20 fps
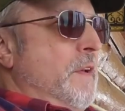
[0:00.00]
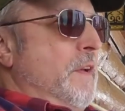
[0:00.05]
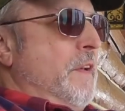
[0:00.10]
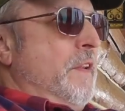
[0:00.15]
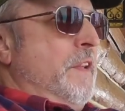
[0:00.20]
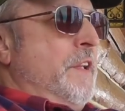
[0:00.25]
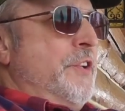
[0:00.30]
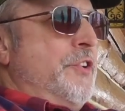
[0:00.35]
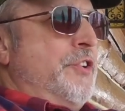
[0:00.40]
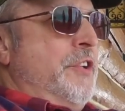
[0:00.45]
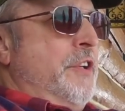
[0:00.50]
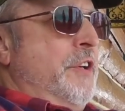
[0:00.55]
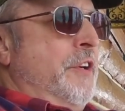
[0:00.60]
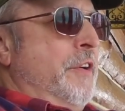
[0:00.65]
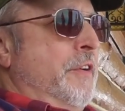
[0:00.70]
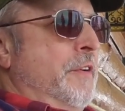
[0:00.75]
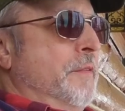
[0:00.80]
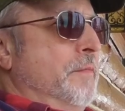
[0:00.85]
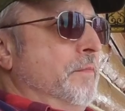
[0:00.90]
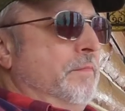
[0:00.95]
this
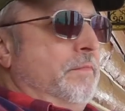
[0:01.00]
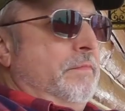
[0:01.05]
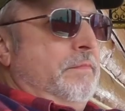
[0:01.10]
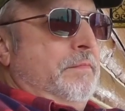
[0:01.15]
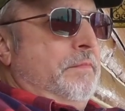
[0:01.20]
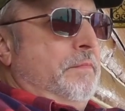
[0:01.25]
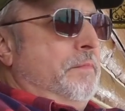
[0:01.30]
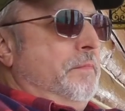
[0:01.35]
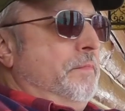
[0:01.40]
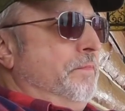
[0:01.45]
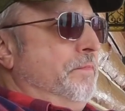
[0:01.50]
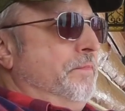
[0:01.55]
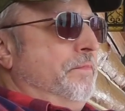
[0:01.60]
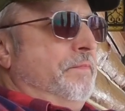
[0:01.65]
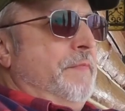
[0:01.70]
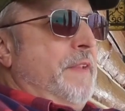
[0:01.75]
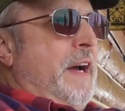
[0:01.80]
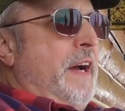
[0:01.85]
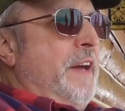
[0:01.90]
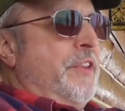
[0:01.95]
year,
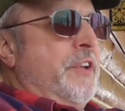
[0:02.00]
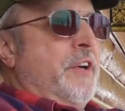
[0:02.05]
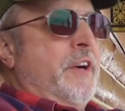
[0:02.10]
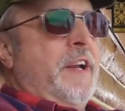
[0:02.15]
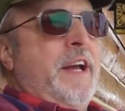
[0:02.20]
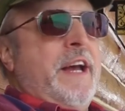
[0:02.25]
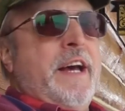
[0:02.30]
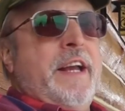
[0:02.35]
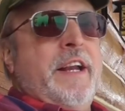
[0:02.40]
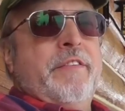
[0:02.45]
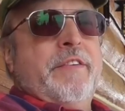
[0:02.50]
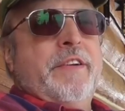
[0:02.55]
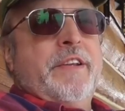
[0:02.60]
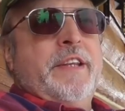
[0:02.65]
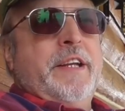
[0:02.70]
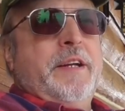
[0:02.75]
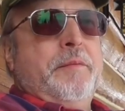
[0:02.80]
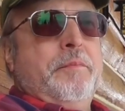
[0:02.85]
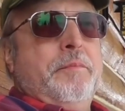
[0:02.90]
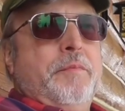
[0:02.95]
I thought I had
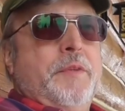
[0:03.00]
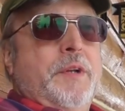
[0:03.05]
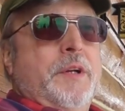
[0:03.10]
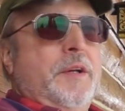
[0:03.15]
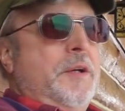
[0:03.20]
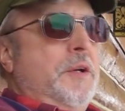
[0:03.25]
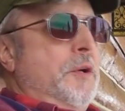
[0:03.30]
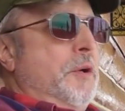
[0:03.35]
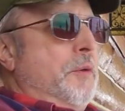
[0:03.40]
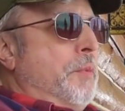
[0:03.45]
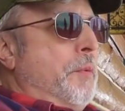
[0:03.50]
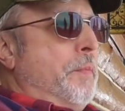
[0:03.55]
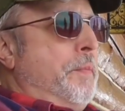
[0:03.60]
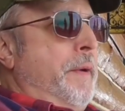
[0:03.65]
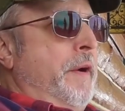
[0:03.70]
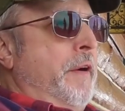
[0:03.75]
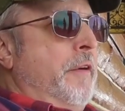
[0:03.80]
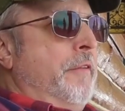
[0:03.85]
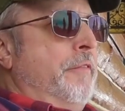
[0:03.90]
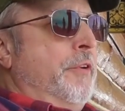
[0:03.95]
everything
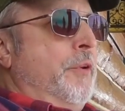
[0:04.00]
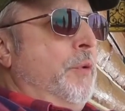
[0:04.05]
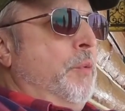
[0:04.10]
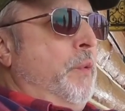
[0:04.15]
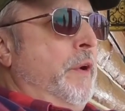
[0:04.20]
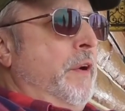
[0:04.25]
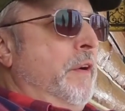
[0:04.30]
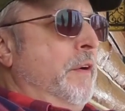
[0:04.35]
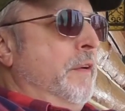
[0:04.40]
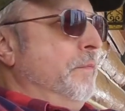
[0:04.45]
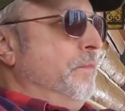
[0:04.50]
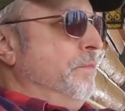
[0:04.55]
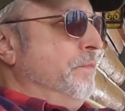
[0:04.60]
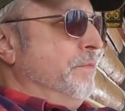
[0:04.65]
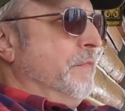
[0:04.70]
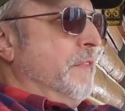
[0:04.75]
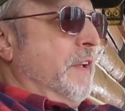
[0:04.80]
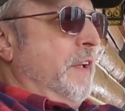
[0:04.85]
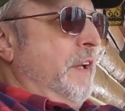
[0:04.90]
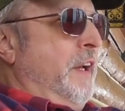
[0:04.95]
prepared for the winter,
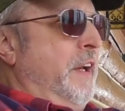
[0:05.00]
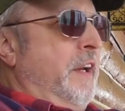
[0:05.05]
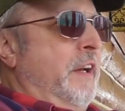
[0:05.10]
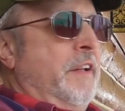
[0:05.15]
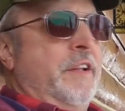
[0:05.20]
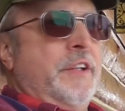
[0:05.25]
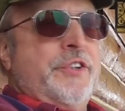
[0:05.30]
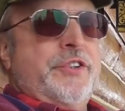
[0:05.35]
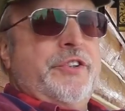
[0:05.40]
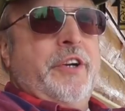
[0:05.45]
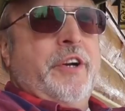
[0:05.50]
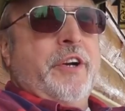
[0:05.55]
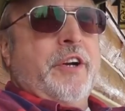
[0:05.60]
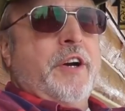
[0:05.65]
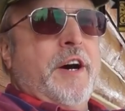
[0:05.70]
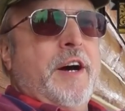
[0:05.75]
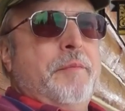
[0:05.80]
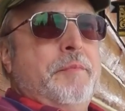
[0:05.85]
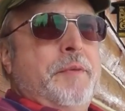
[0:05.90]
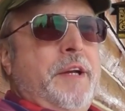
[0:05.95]
and this year
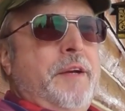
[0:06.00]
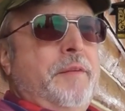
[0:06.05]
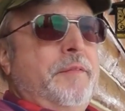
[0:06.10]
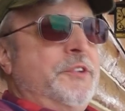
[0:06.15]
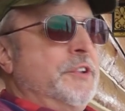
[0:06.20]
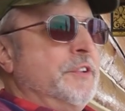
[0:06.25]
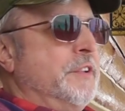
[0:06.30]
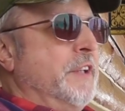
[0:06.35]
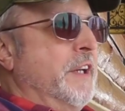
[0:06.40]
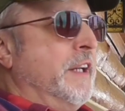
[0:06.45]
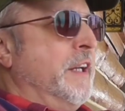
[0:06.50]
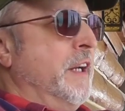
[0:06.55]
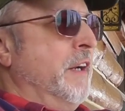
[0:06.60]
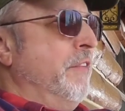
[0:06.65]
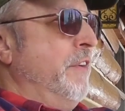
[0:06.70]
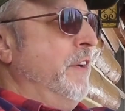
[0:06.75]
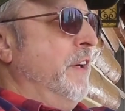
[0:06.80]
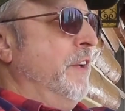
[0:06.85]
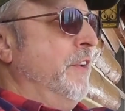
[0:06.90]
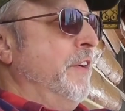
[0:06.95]
caught me just like
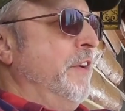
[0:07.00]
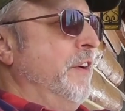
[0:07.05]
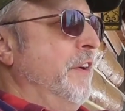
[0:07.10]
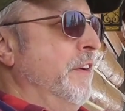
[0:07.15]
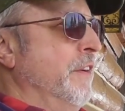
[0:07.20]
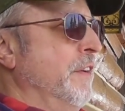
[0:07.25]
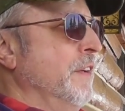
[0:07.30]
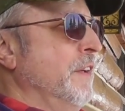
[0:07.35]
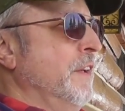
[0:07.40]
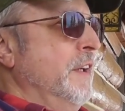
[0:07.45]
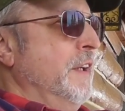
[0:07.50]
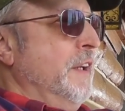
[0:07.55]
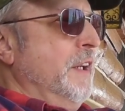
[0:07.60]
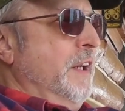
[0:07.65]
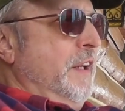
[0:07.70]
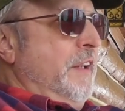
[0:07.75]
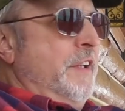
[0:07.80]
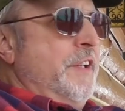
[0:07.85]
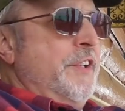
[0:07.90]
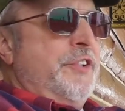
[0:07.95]
every other year.
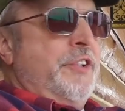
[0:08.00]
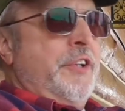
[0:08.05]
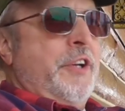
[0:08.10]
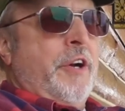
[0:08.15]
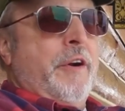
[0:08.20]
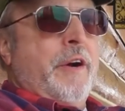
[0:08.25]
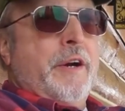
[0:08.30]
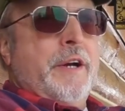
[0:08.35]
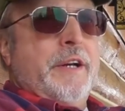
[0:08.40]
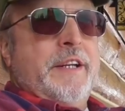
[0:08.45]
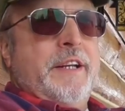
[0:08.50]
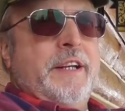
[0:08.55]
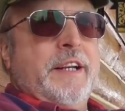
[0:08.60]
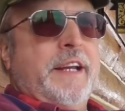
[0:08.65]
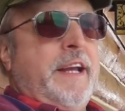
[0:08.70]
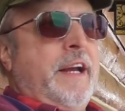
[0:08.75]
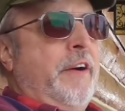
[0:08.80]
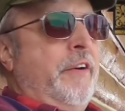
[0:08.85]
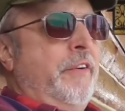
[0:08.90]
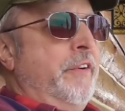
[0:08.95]
This year I
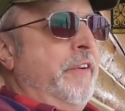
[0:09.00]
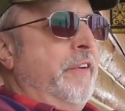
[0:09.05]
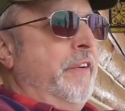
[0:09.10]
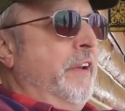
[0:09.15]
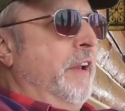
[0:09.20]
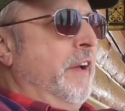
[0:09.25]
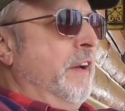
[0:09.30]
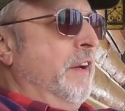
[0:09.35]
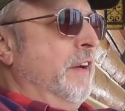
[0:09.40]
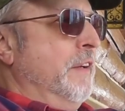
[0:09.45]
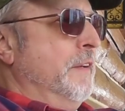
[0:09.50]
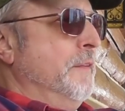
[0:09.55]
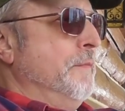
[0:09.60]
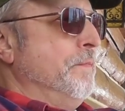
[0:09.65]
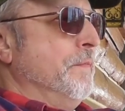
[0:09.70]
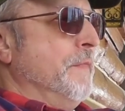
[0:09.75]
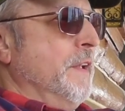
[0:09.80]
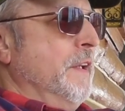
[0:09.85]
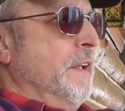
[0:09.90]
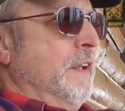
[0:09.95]
encountered
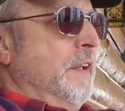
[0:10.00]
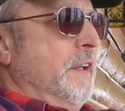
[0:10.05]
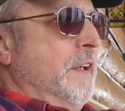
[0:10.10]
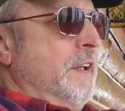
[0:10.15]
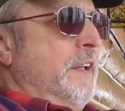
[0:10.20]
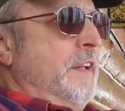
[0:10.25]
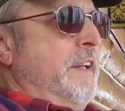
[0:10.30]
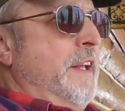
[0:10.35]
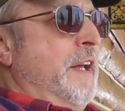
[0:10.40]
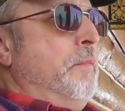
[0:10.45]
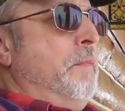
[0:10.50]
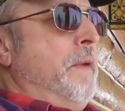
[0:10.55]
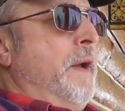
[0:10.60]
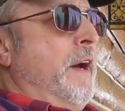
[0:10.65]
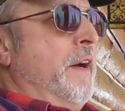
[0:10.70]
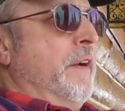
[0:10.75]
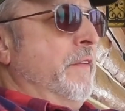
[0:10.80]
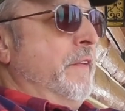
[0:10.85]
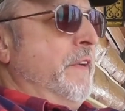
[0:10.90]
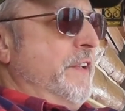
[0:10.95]
dead
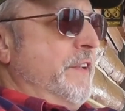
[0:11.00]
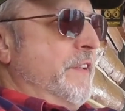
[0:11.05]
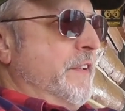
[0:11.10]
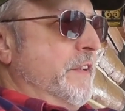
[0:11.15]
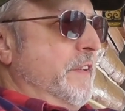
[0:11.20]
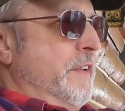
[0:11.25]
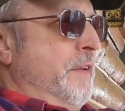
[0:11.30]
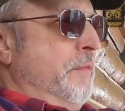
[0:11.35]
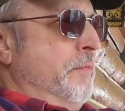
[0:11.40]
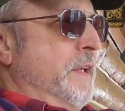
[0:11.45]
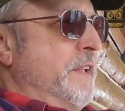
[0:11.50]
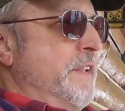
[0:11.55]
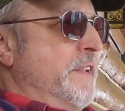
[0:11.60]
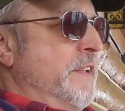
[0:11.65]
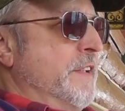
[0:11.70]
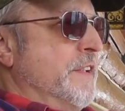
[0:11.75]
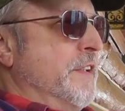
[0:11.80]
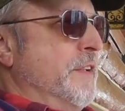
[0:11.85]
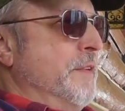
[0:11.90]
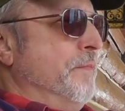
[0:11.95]
batteries in my
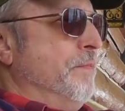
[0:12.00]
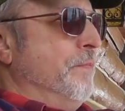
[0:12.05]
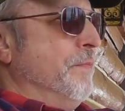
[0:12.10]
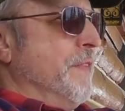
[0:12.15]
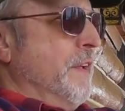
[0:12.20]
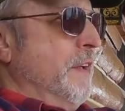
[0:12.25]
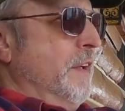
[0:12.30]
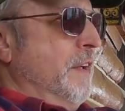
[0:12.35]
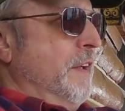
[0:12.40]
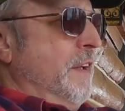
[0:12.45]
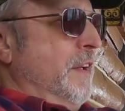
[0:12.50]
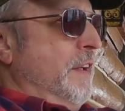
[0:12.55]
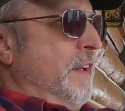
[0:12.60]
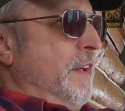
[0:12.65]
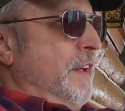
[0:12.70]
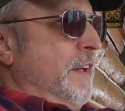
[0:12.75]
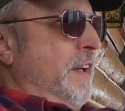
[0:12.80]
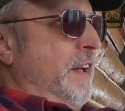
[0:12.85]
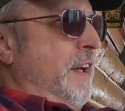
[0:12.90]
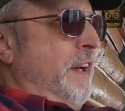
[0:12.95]
system
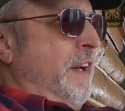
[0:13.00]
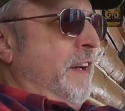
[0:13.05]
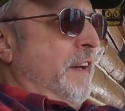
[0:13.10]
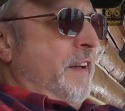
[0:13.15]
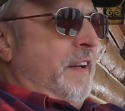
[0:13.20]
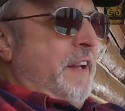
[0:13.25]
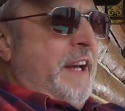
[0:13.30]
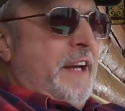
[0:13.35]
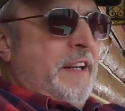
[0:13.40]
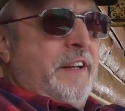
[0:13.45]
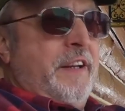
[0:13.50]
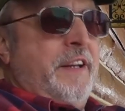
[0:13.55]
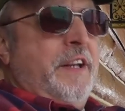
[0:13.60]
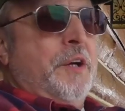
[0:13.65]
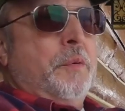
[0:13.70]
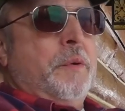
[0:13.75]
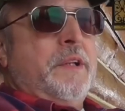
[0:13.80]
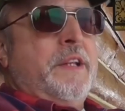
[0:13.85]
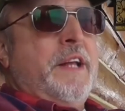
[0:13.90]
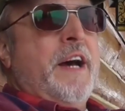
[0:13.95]
and had to
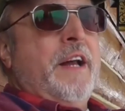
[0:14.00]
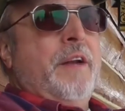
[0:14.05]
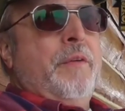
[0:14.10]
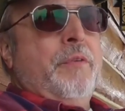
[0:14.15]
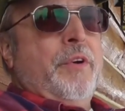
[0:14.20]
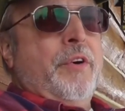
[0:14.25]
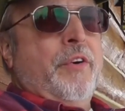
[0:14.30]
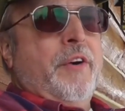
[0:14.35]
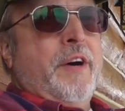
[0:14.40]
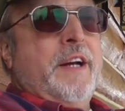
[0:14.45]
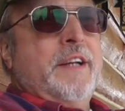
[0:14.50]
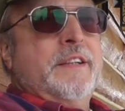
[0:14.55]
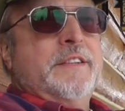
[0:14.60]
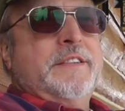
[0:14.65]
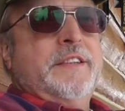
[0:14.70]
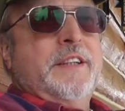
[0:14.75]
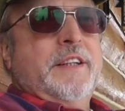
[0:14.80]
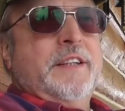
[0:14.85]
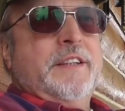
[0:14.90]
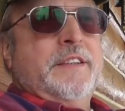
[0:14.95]
deal with that and
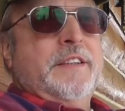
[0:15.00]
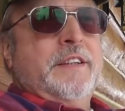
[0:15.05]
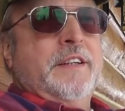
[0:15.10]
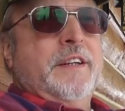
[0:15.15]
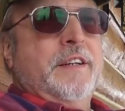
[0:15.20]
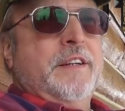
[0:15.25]
realized that